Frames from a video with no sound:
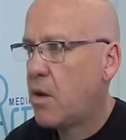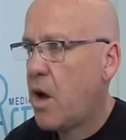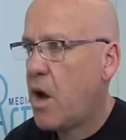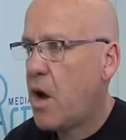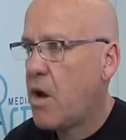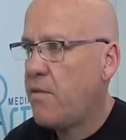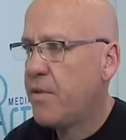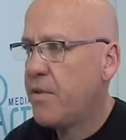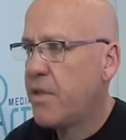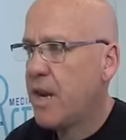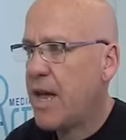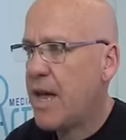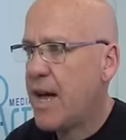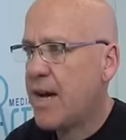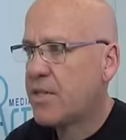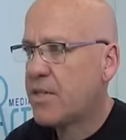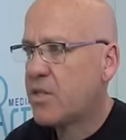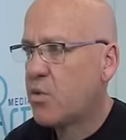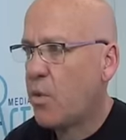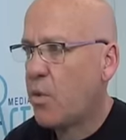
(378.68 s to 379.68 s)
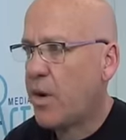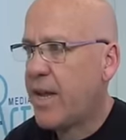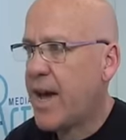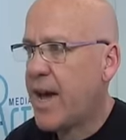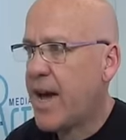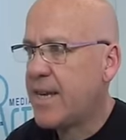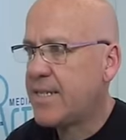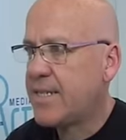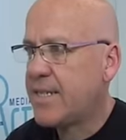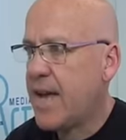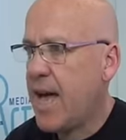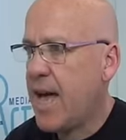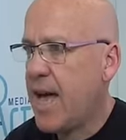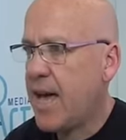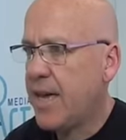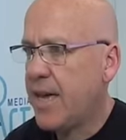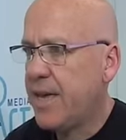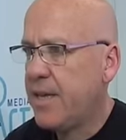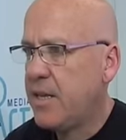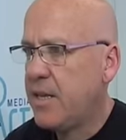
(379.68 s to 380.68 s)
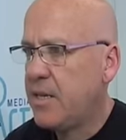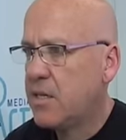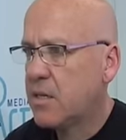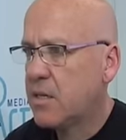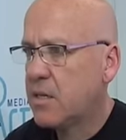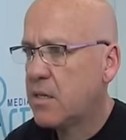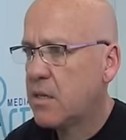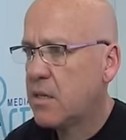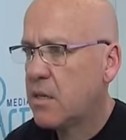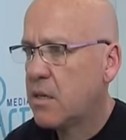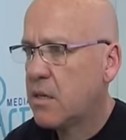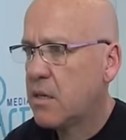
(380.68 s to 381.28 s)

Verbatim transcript: over the last 28 days,